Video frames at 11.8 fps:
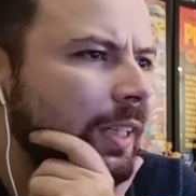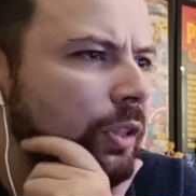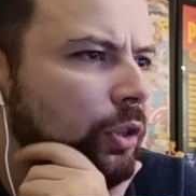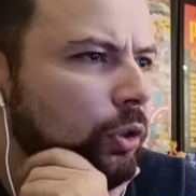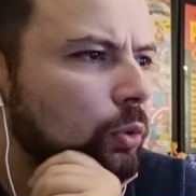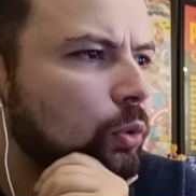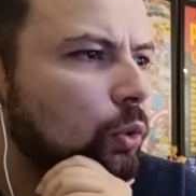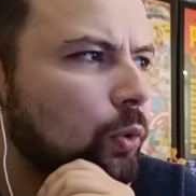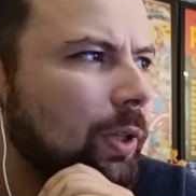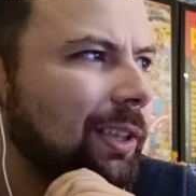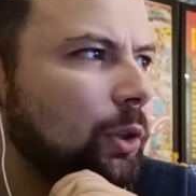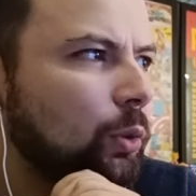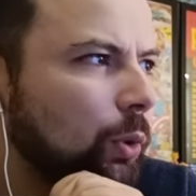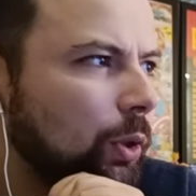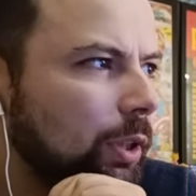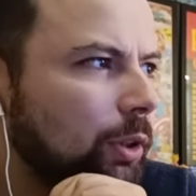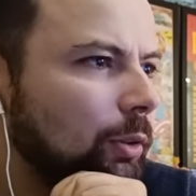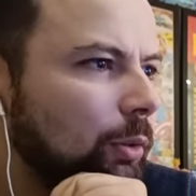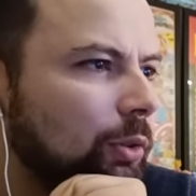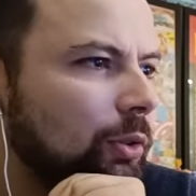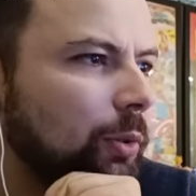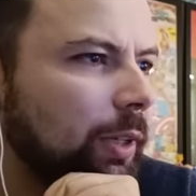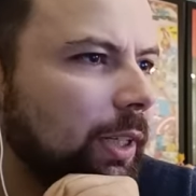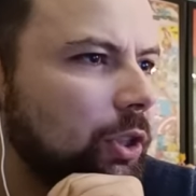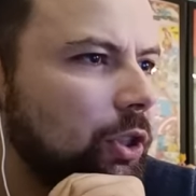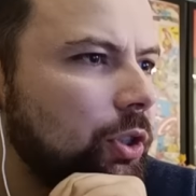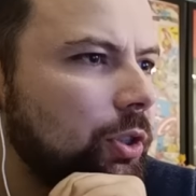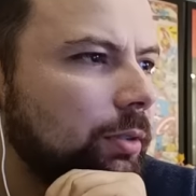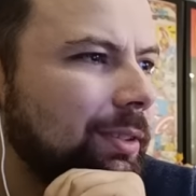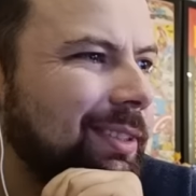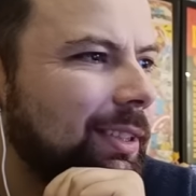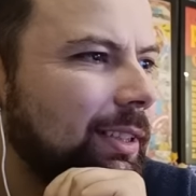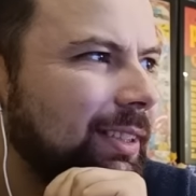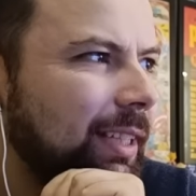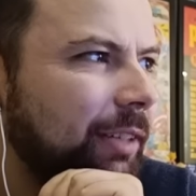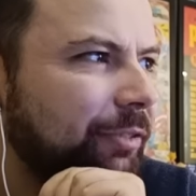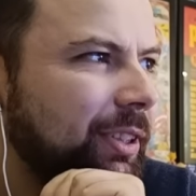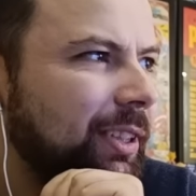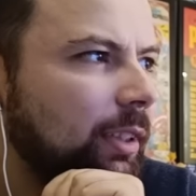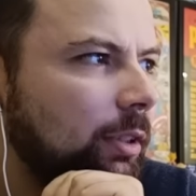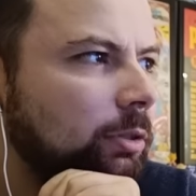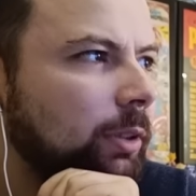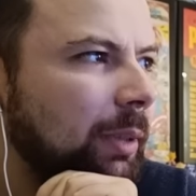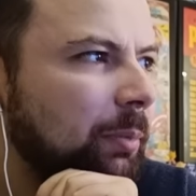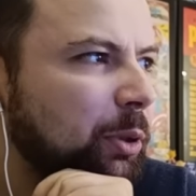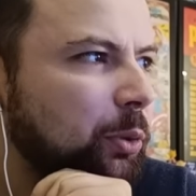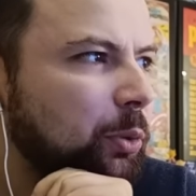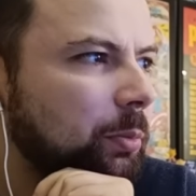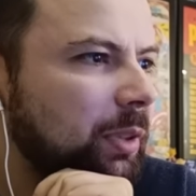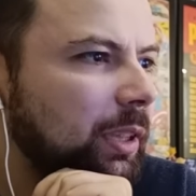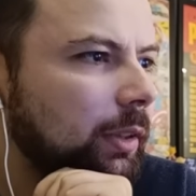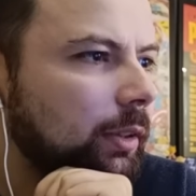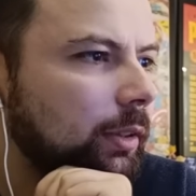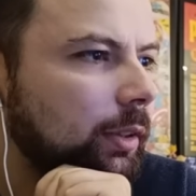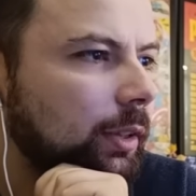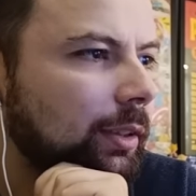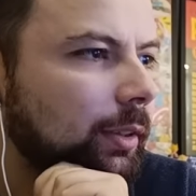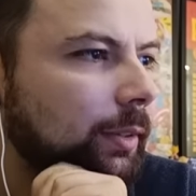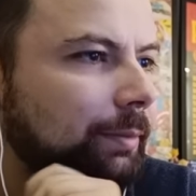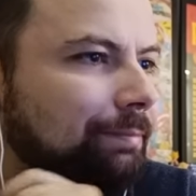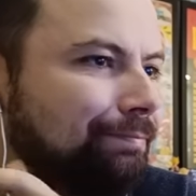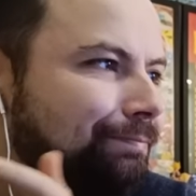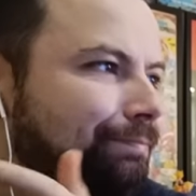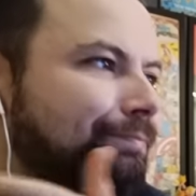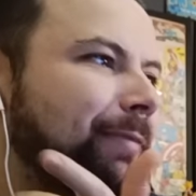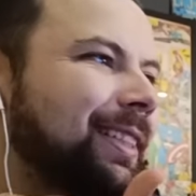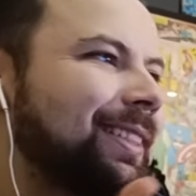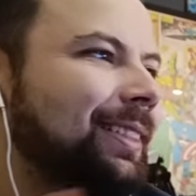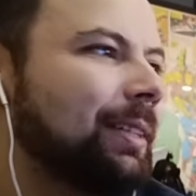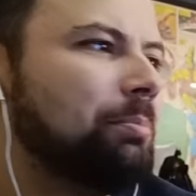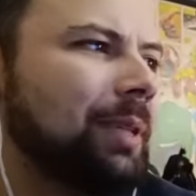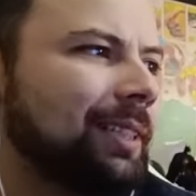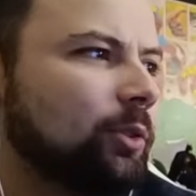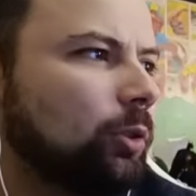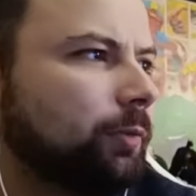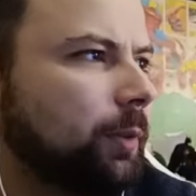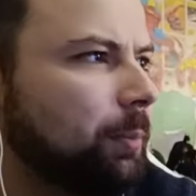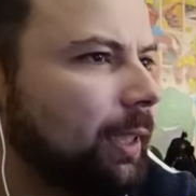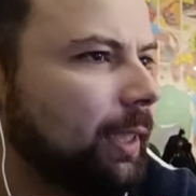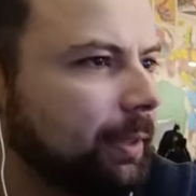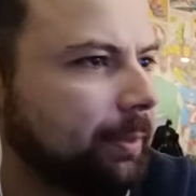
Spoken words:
So really good at long range, since have stealth, I'm assuming. This is a beast of a plane.